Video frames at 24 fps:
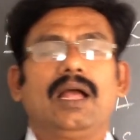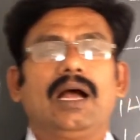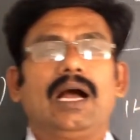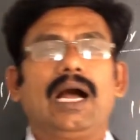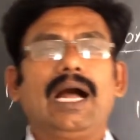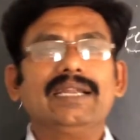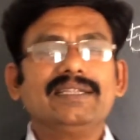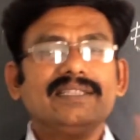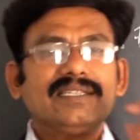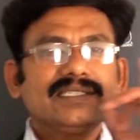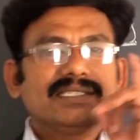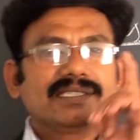
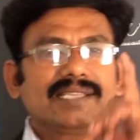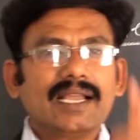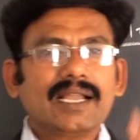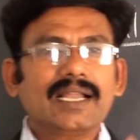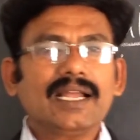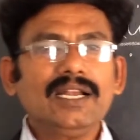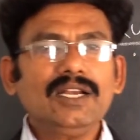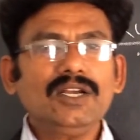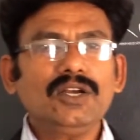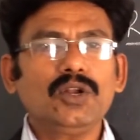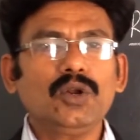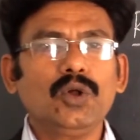And the
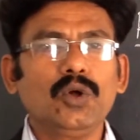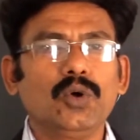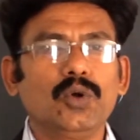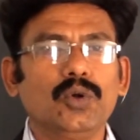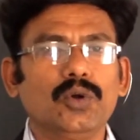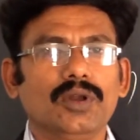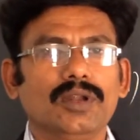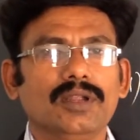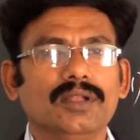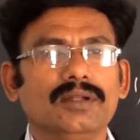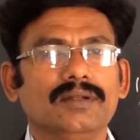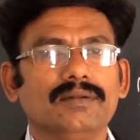second
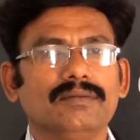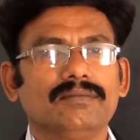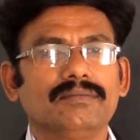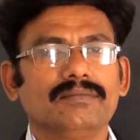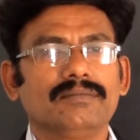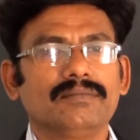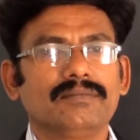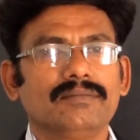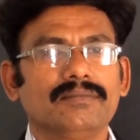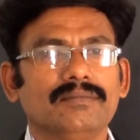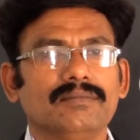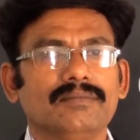rule,
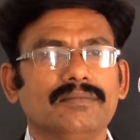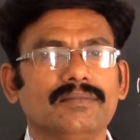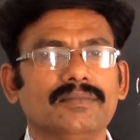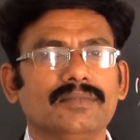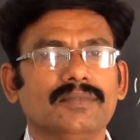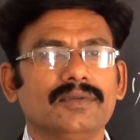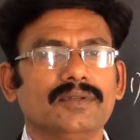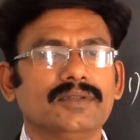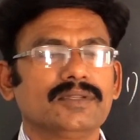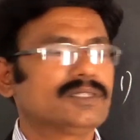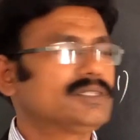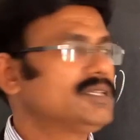
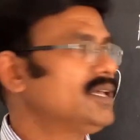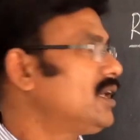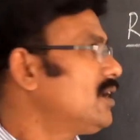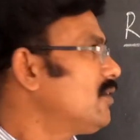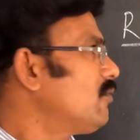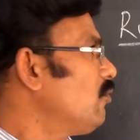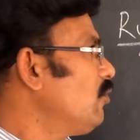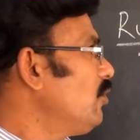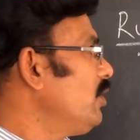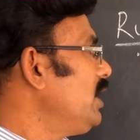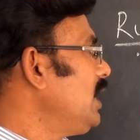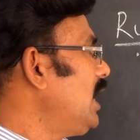sir,
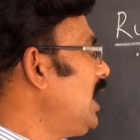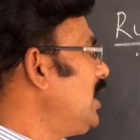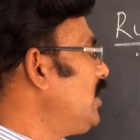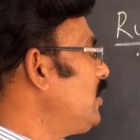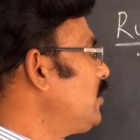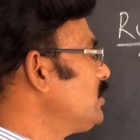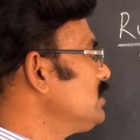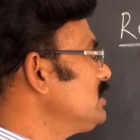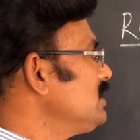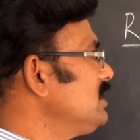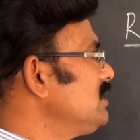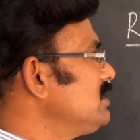only
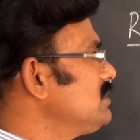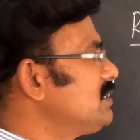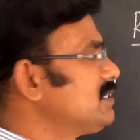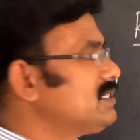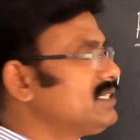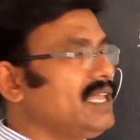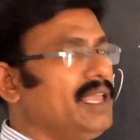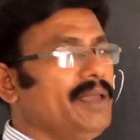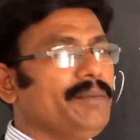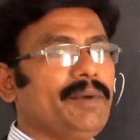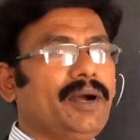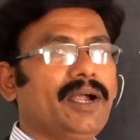hydrogen is the
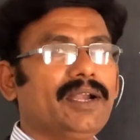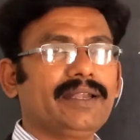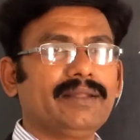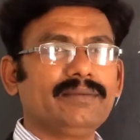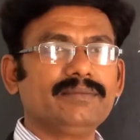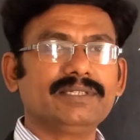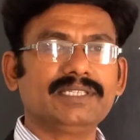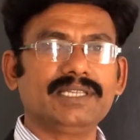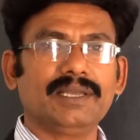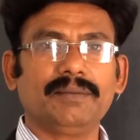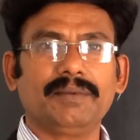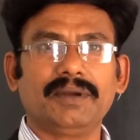same atom,
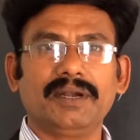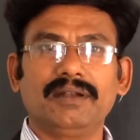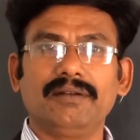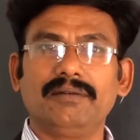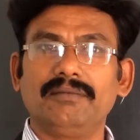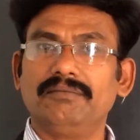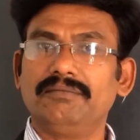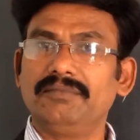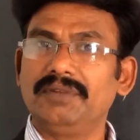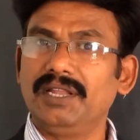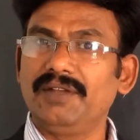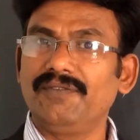
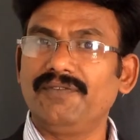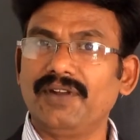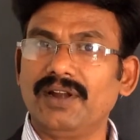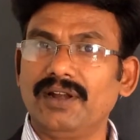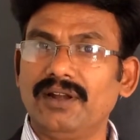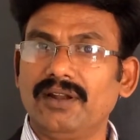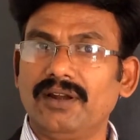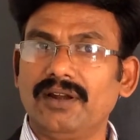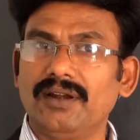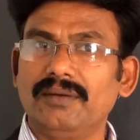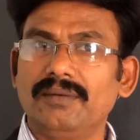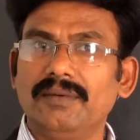
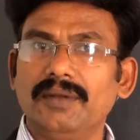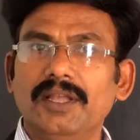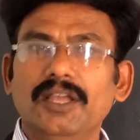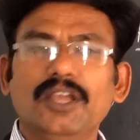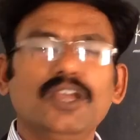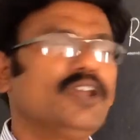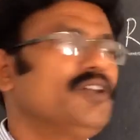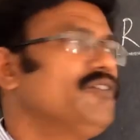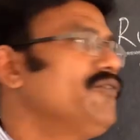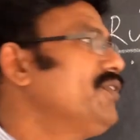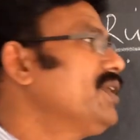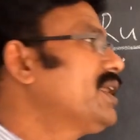different atom.
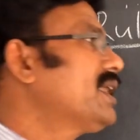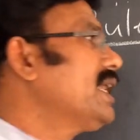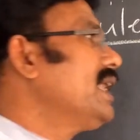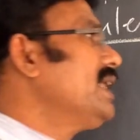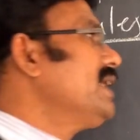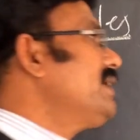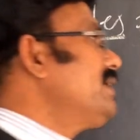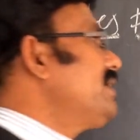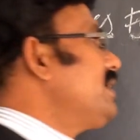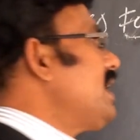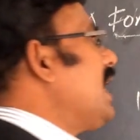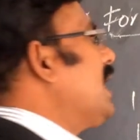We
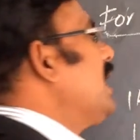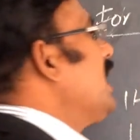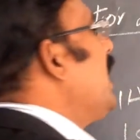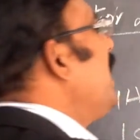can take